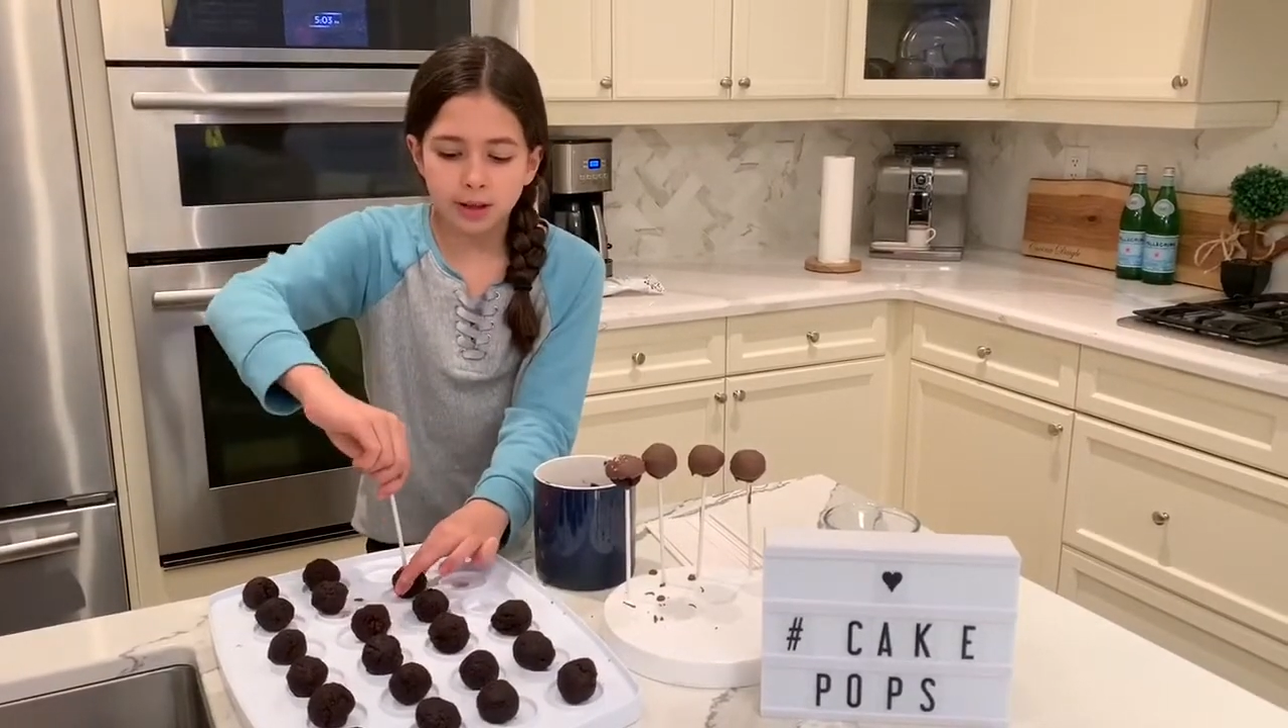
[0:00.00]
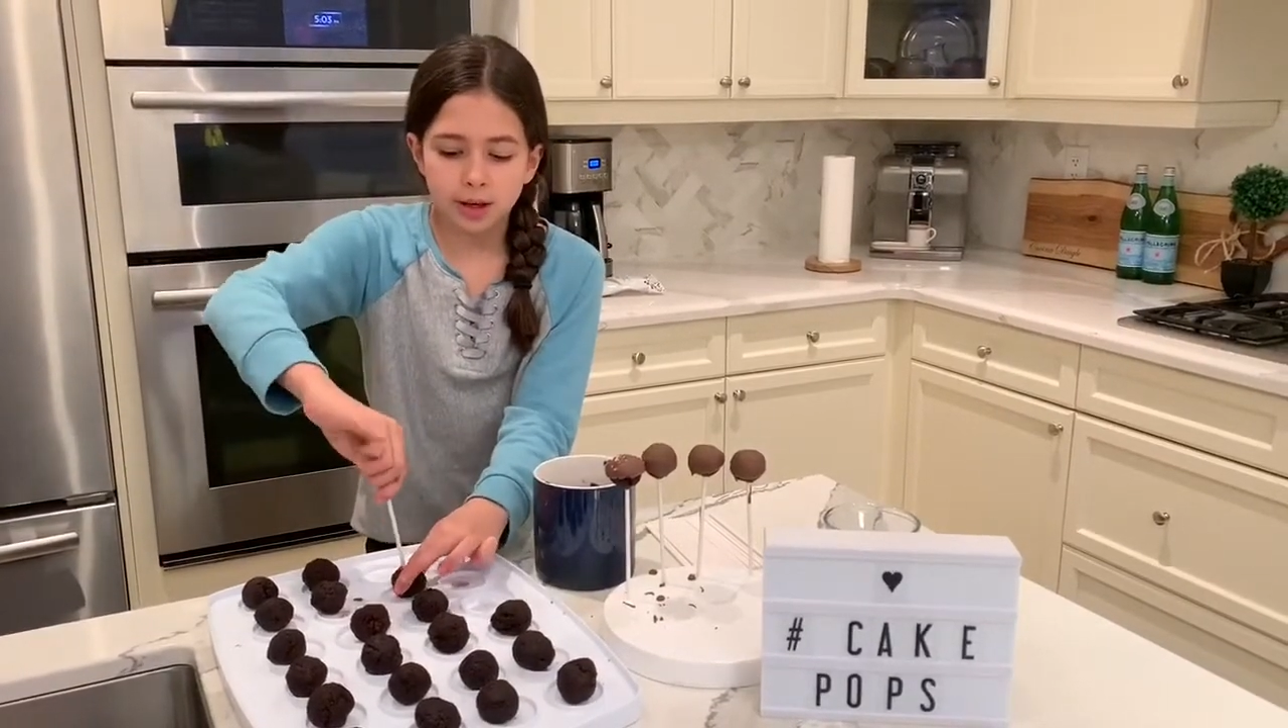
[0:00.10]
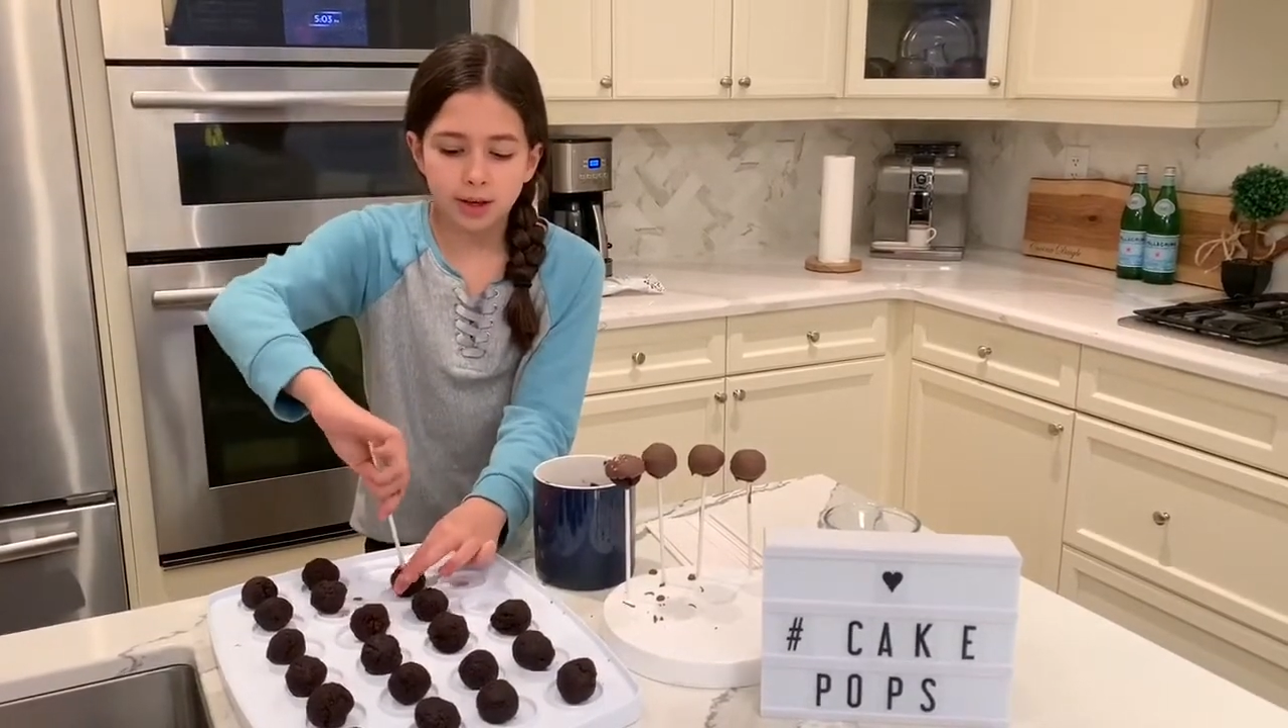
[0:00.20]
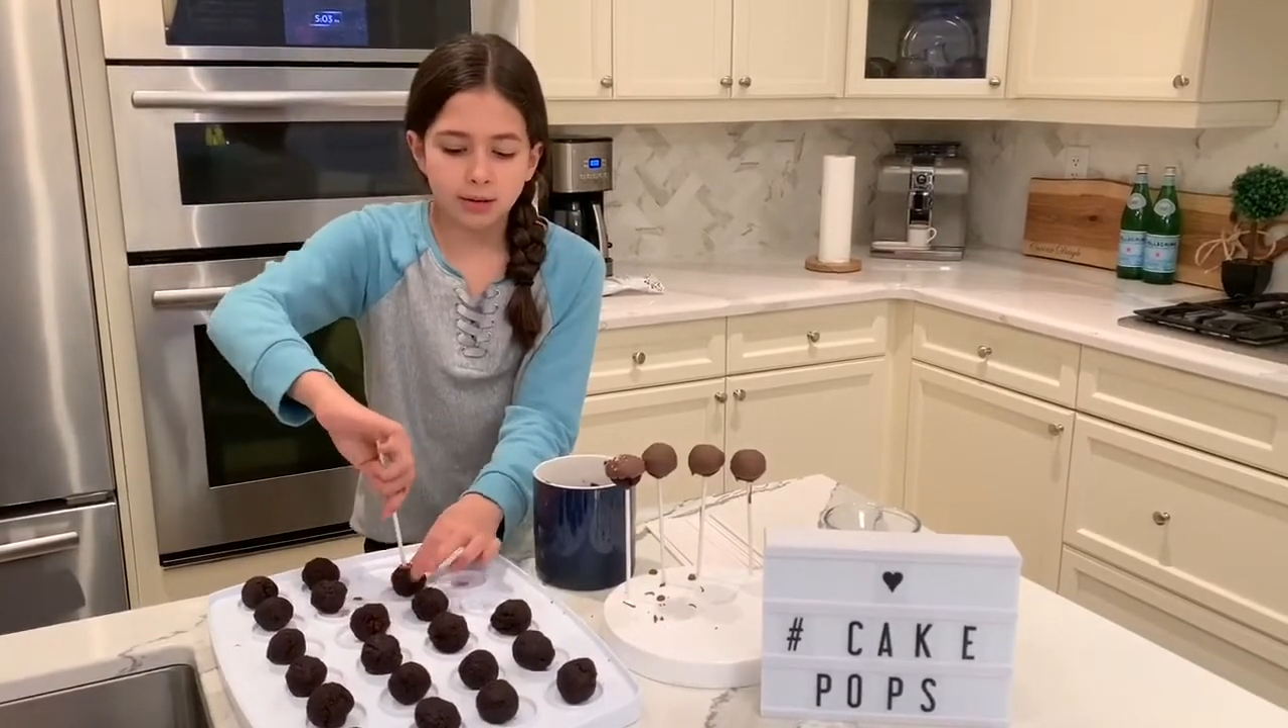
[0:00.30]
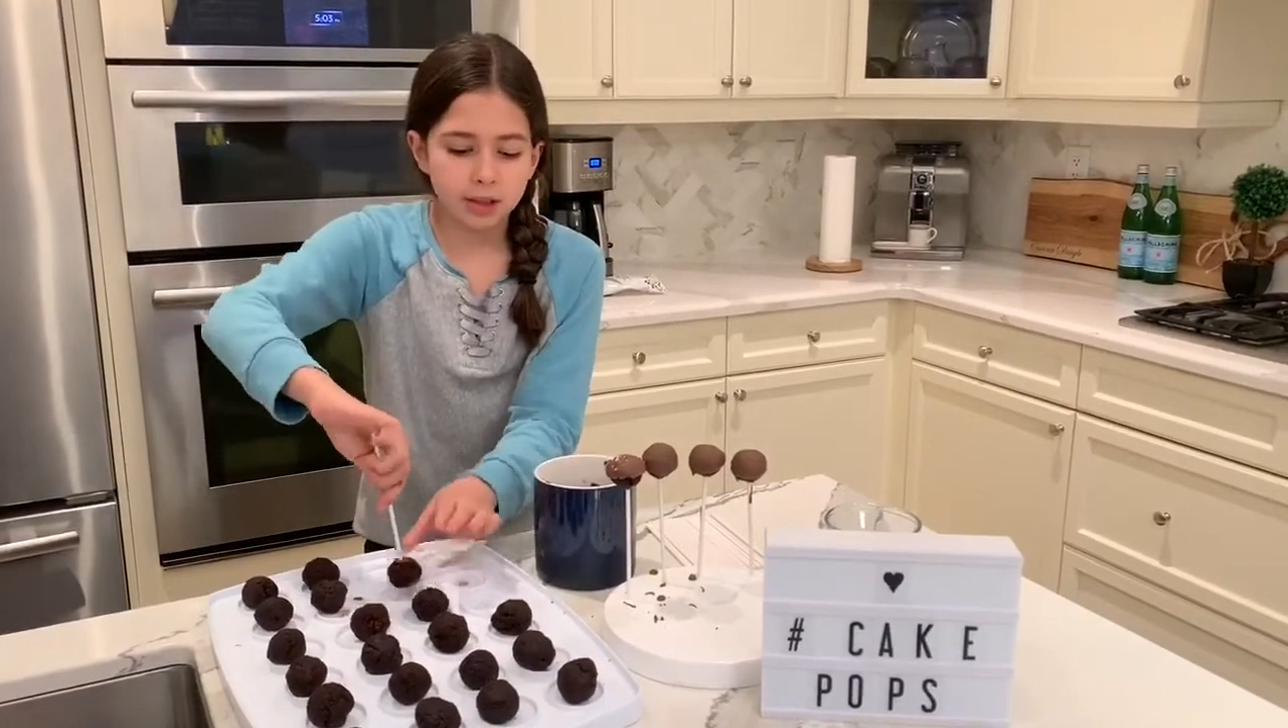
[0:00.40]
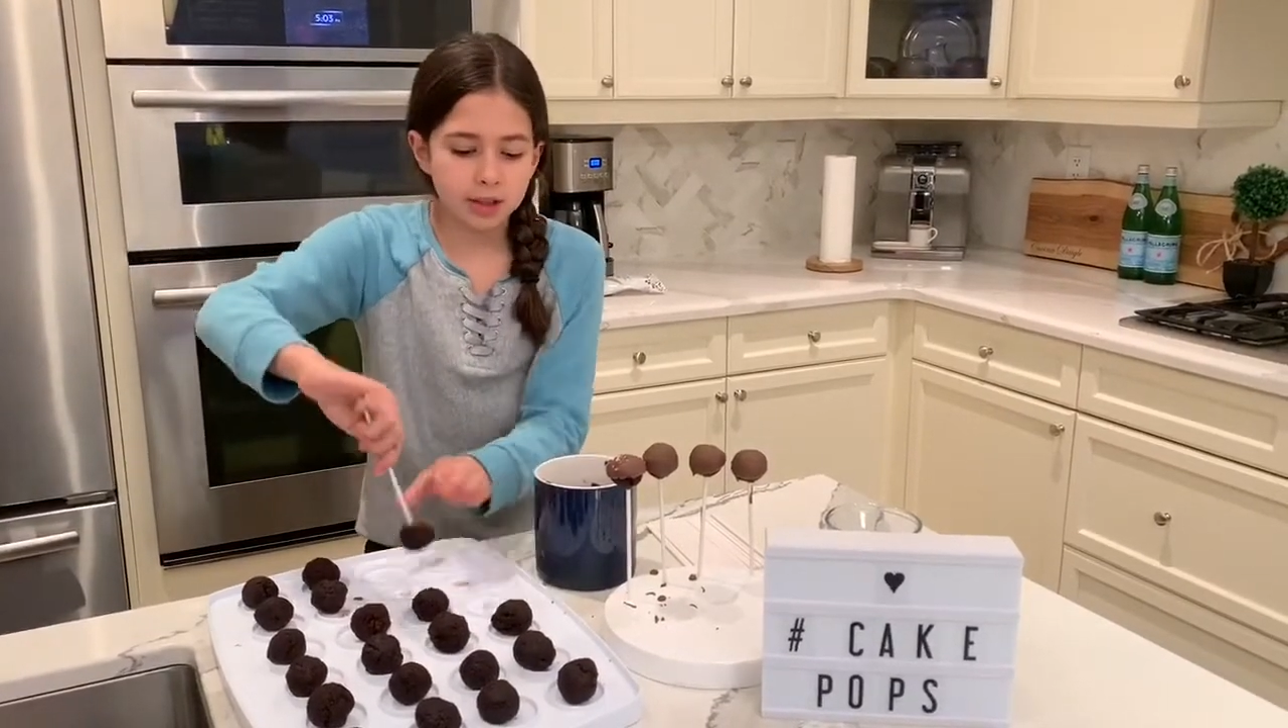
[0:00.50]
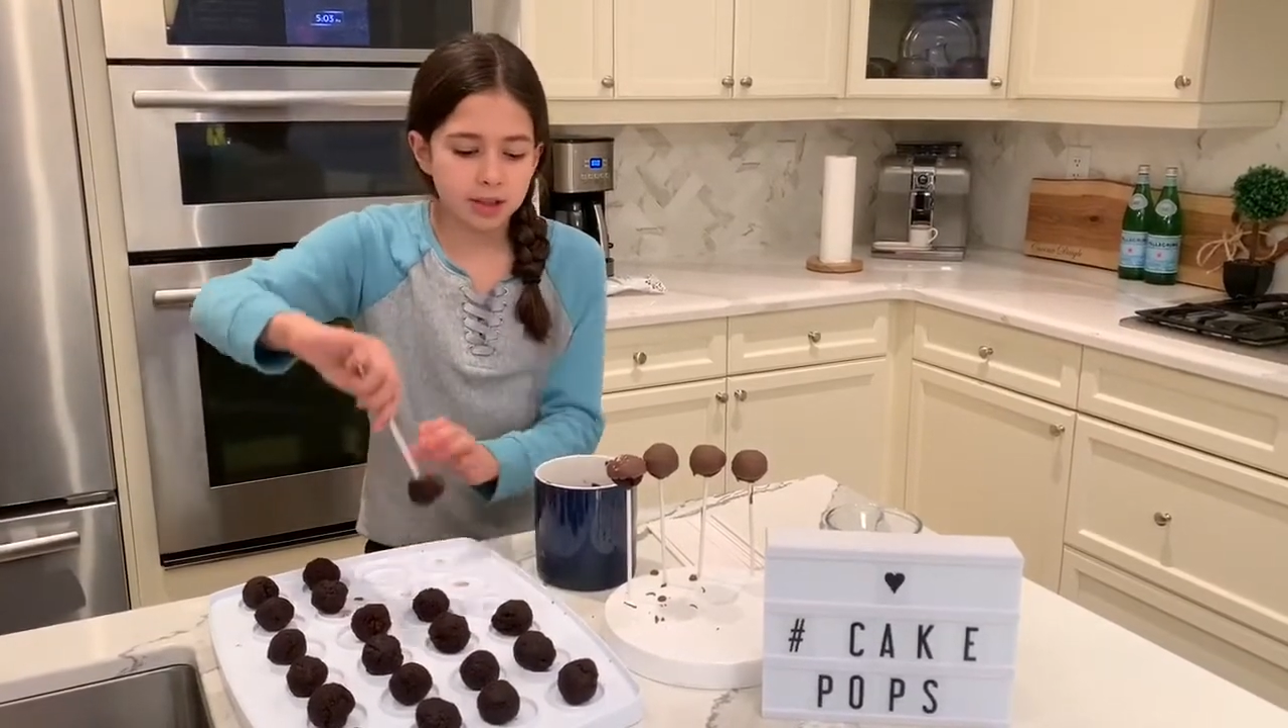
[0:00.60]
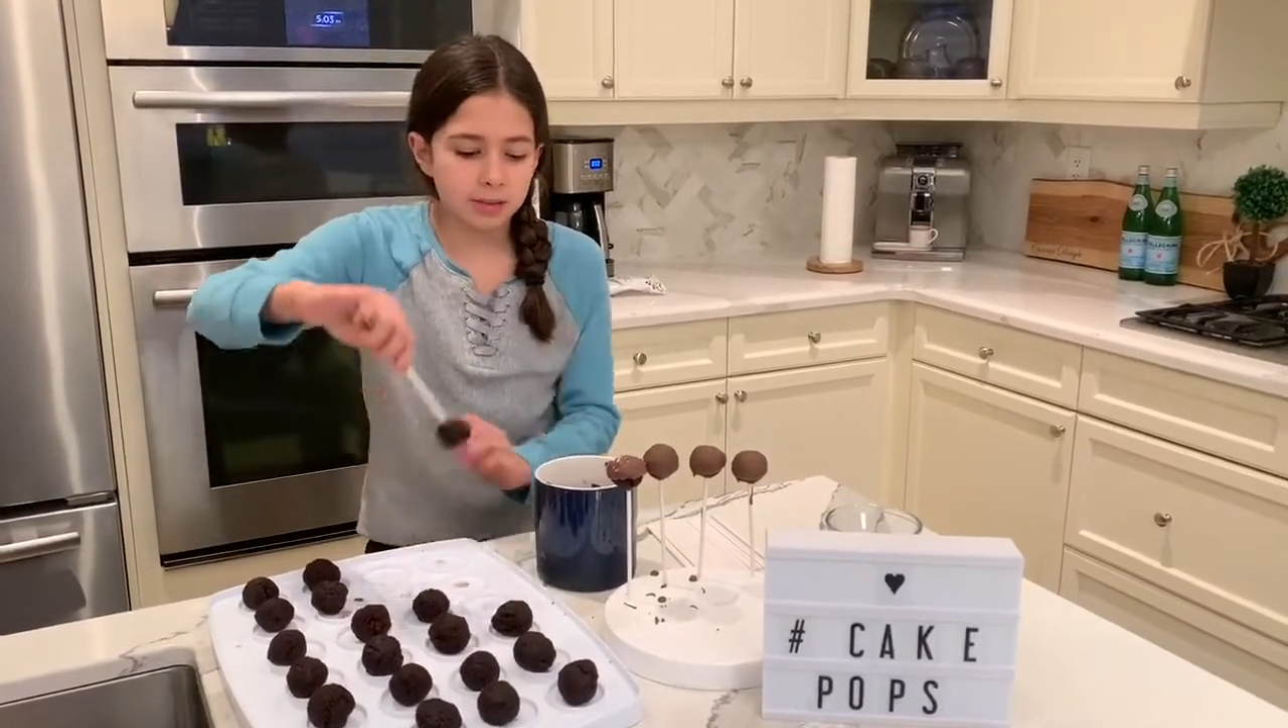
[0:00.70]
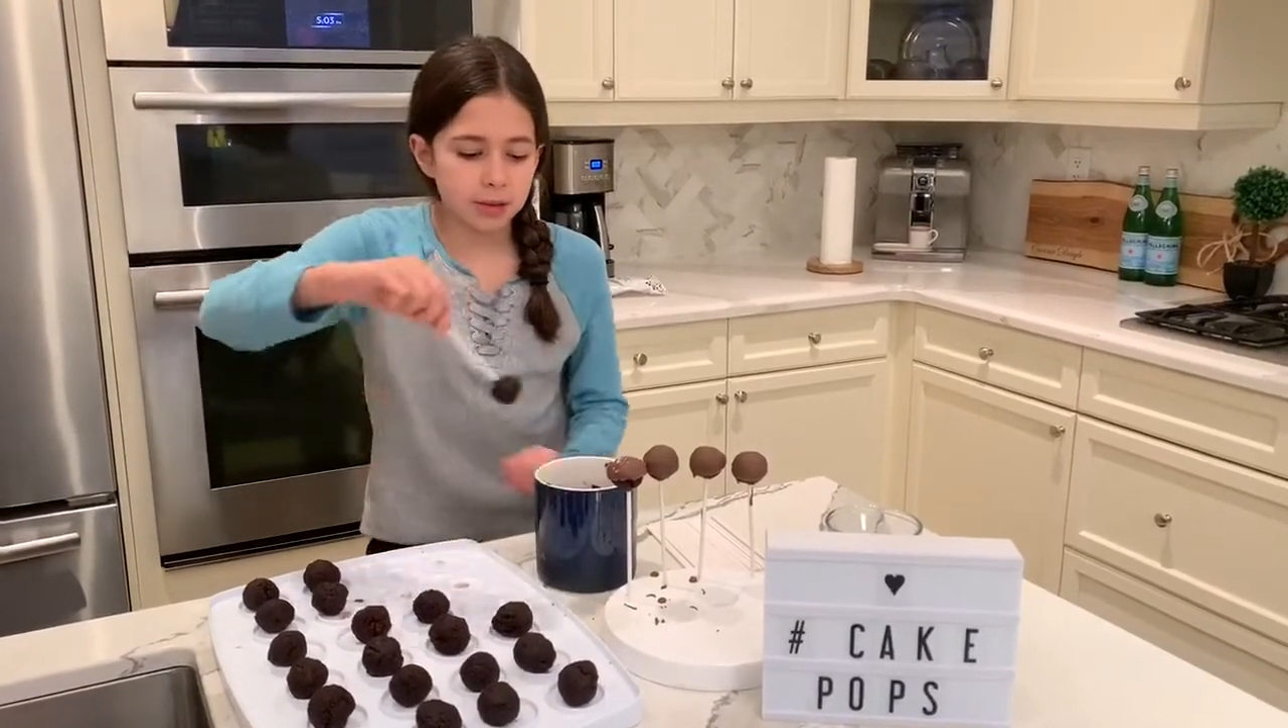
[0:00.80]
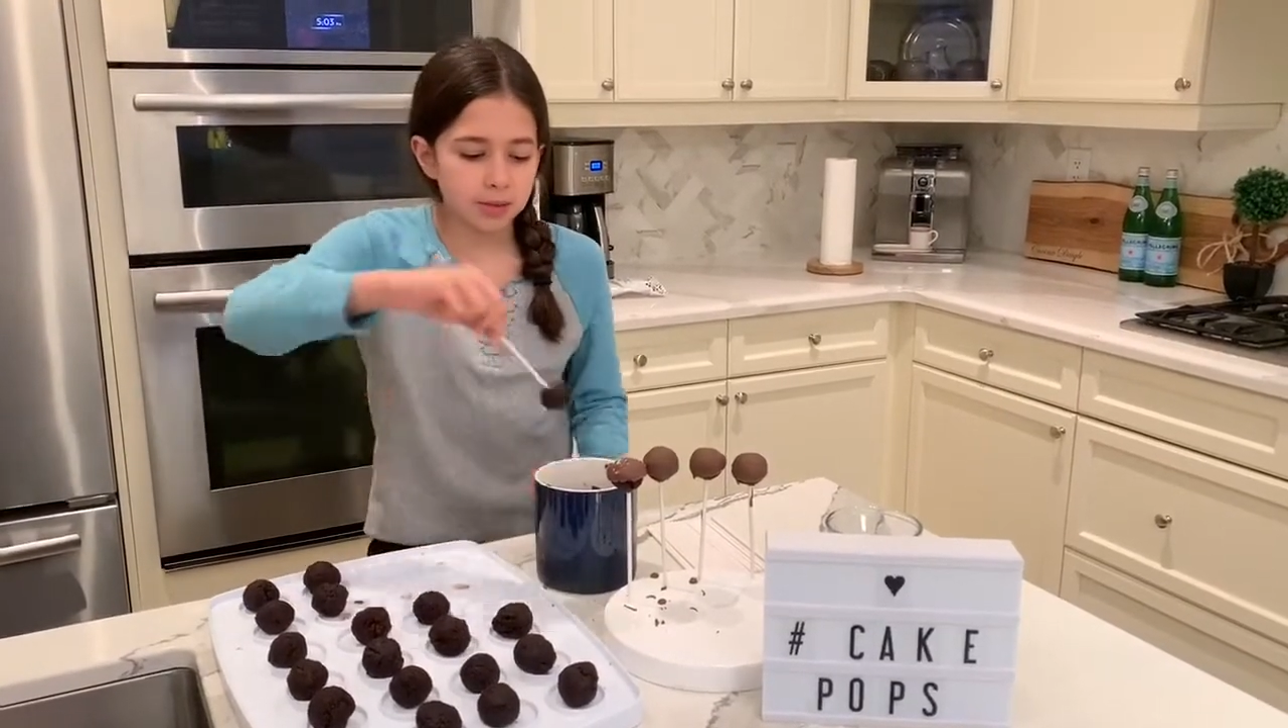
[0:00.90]
I'm going to
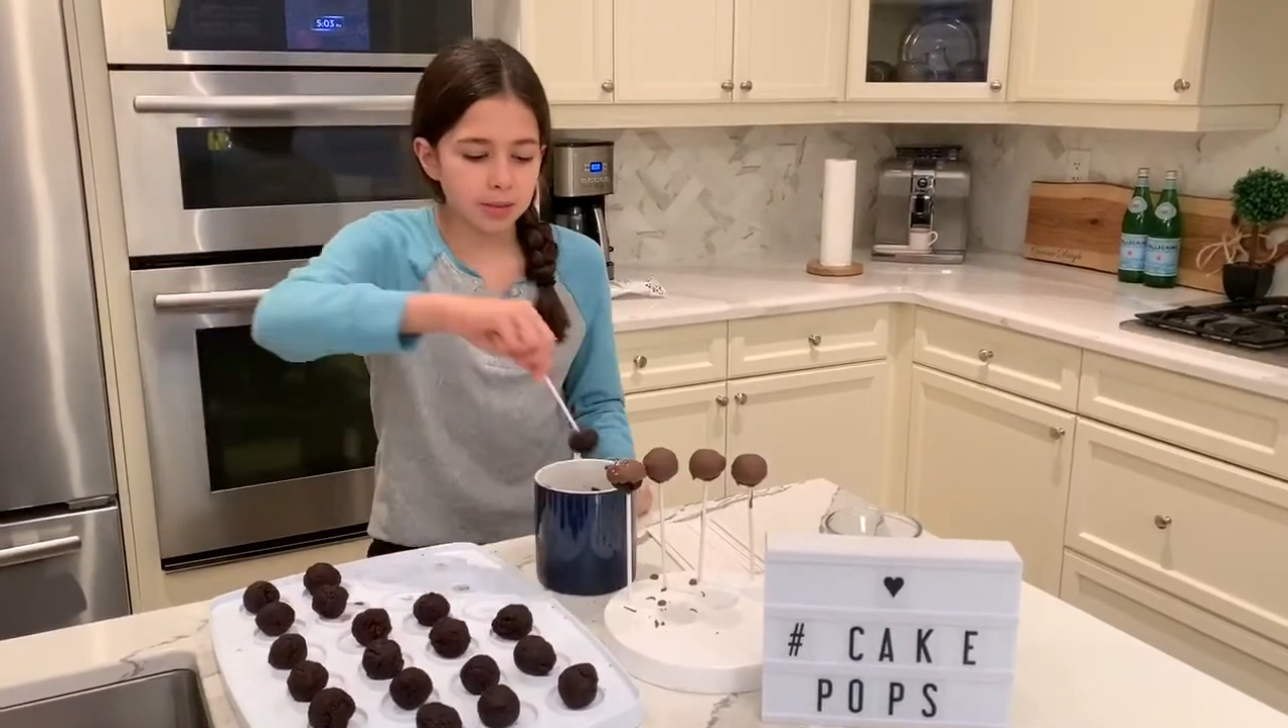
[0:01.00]
dip them